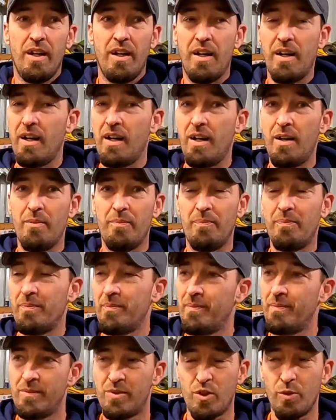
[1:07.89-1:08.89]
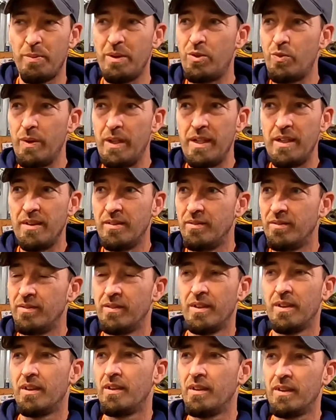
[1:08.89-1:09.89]
So between,
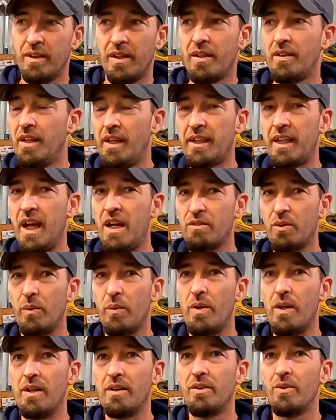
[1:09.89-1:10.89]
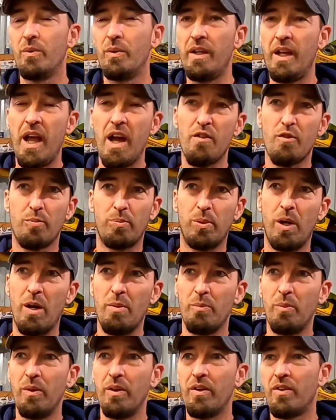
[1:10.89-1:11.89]
like everyone, we have a
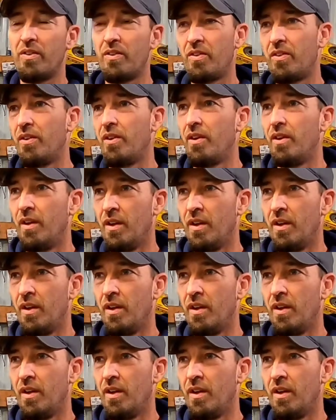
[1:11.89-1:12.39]
problem with